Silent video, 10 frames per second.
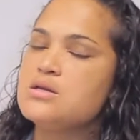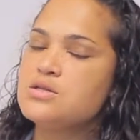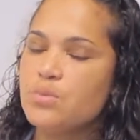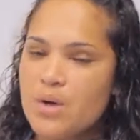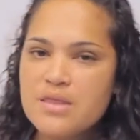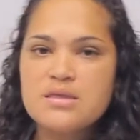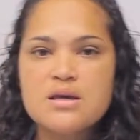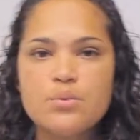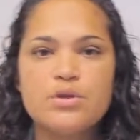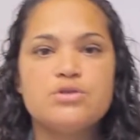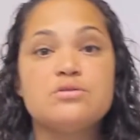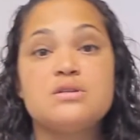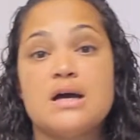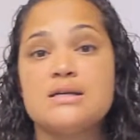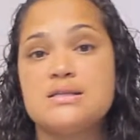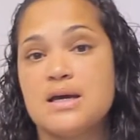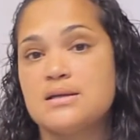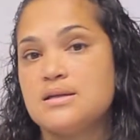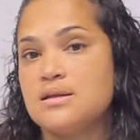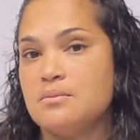So one thing when you're
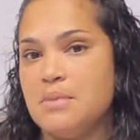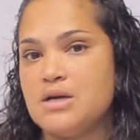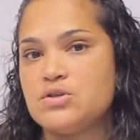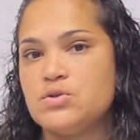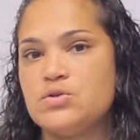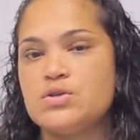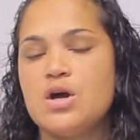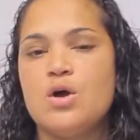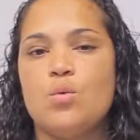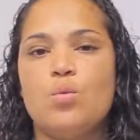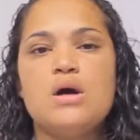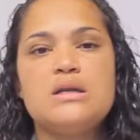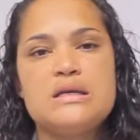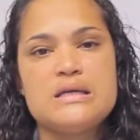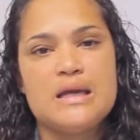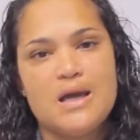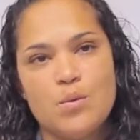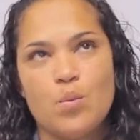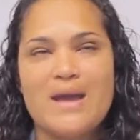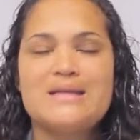dissecting the muscles, one
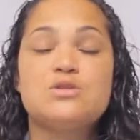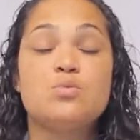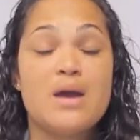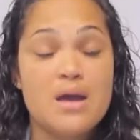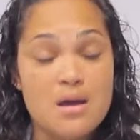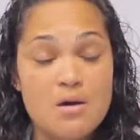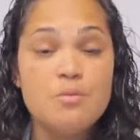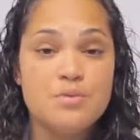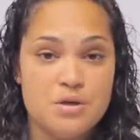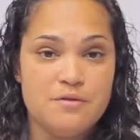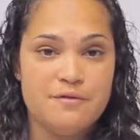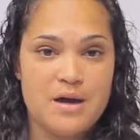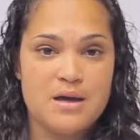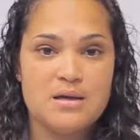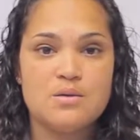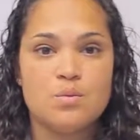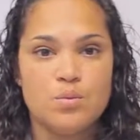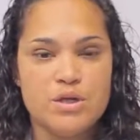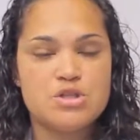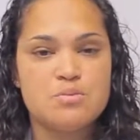way to help you find
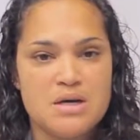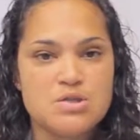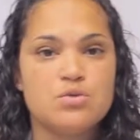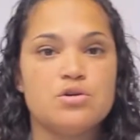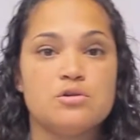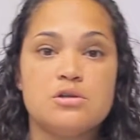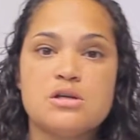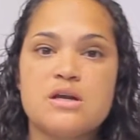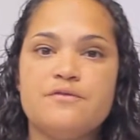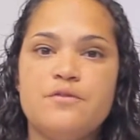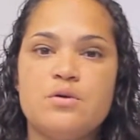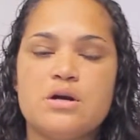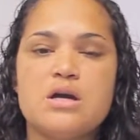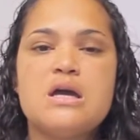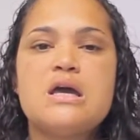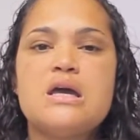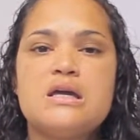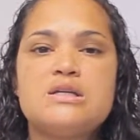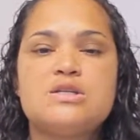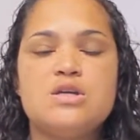which muscle you're looking for
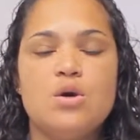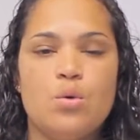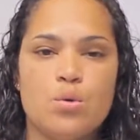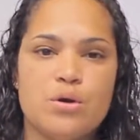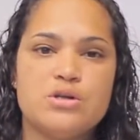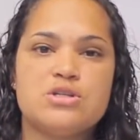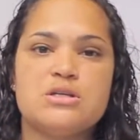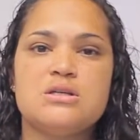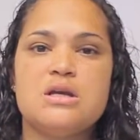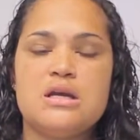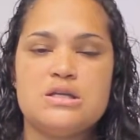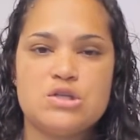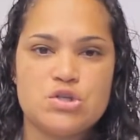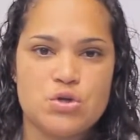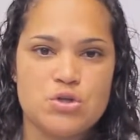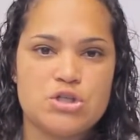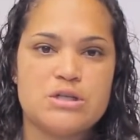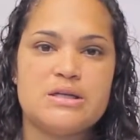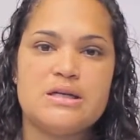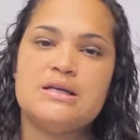is the origin,
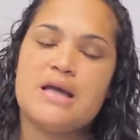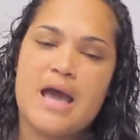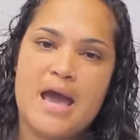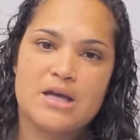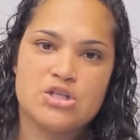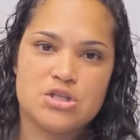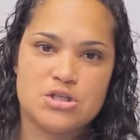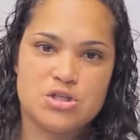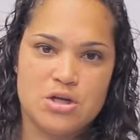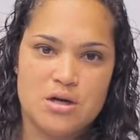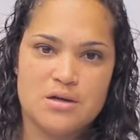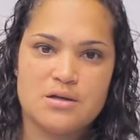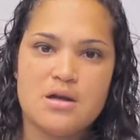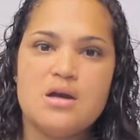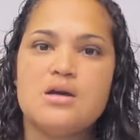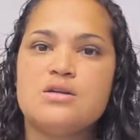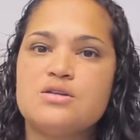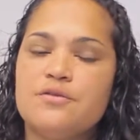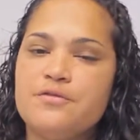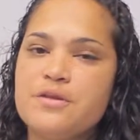insertion, and action chart.
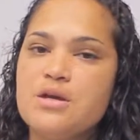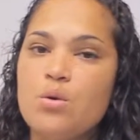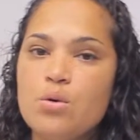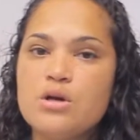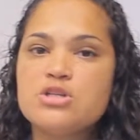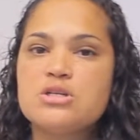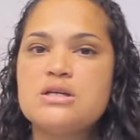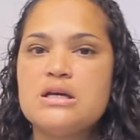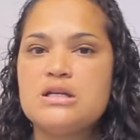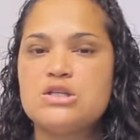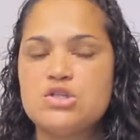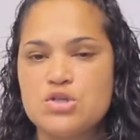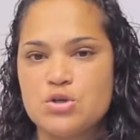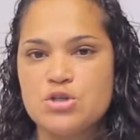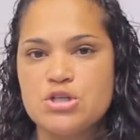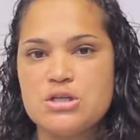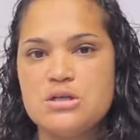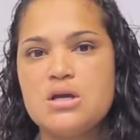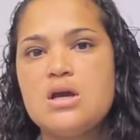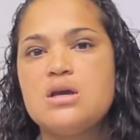So for the origin and
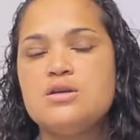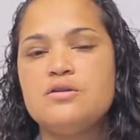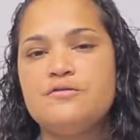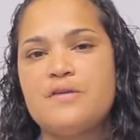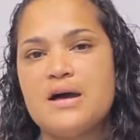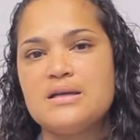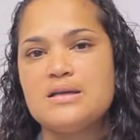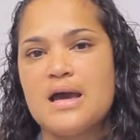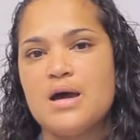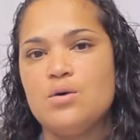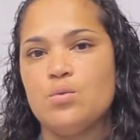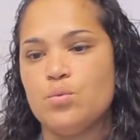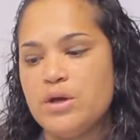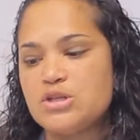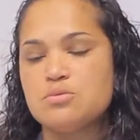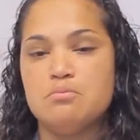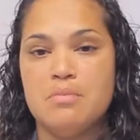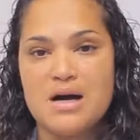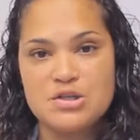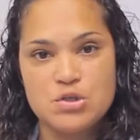insertion, you'll find out which
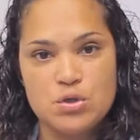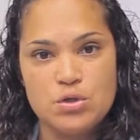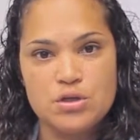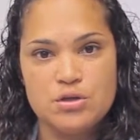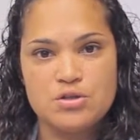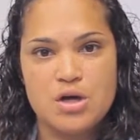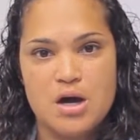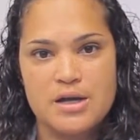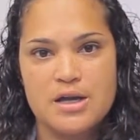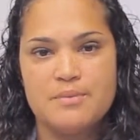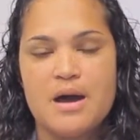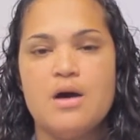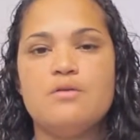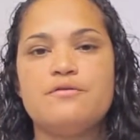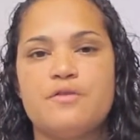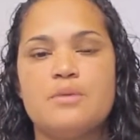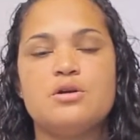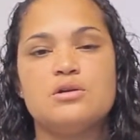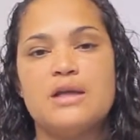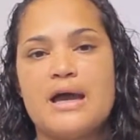muscle you're talking about from
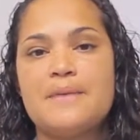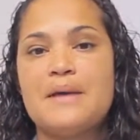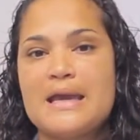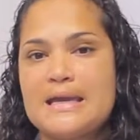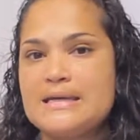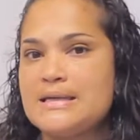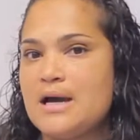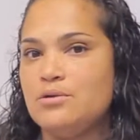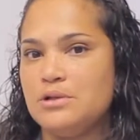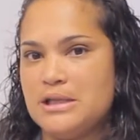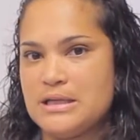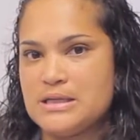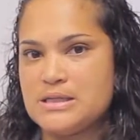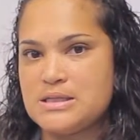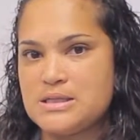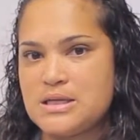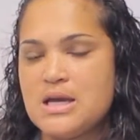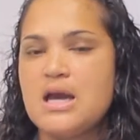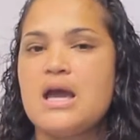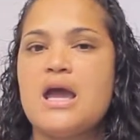your lab handout list,
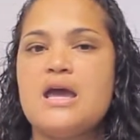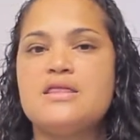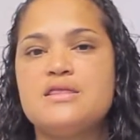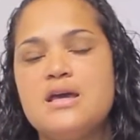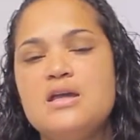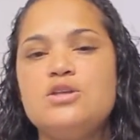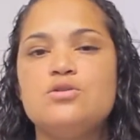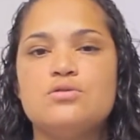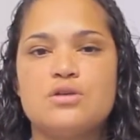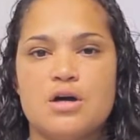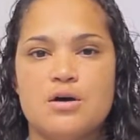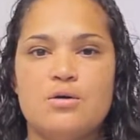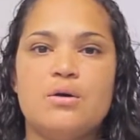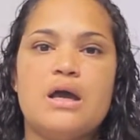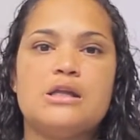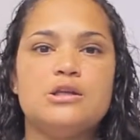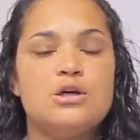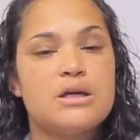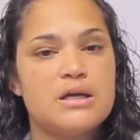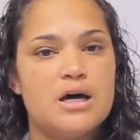and then you'll go and
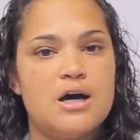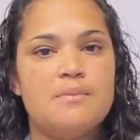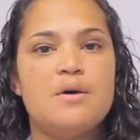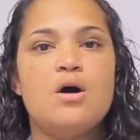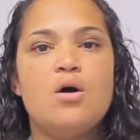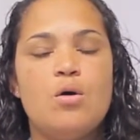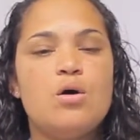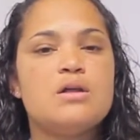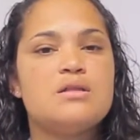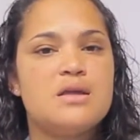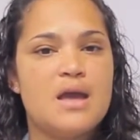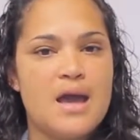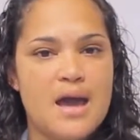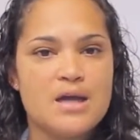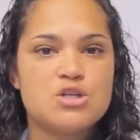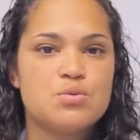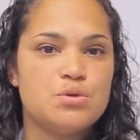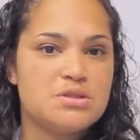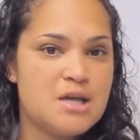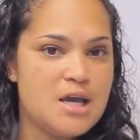look it up on the
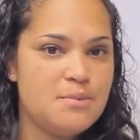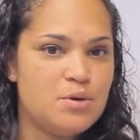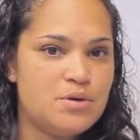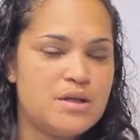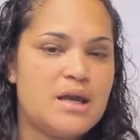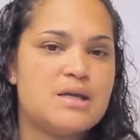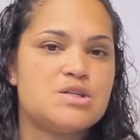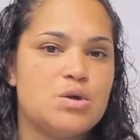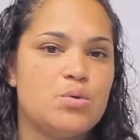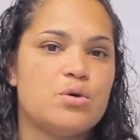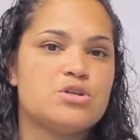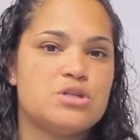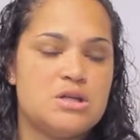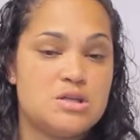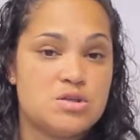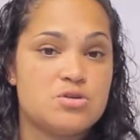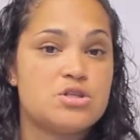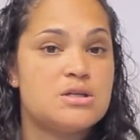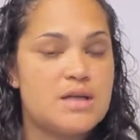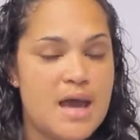actual table that has the origin,
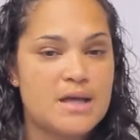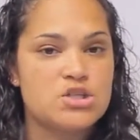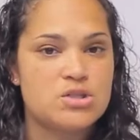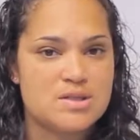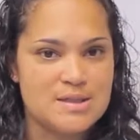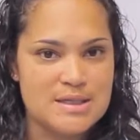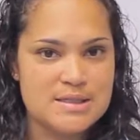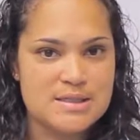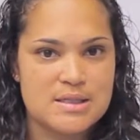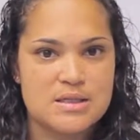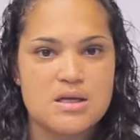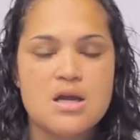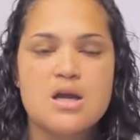insertion, and actions listed.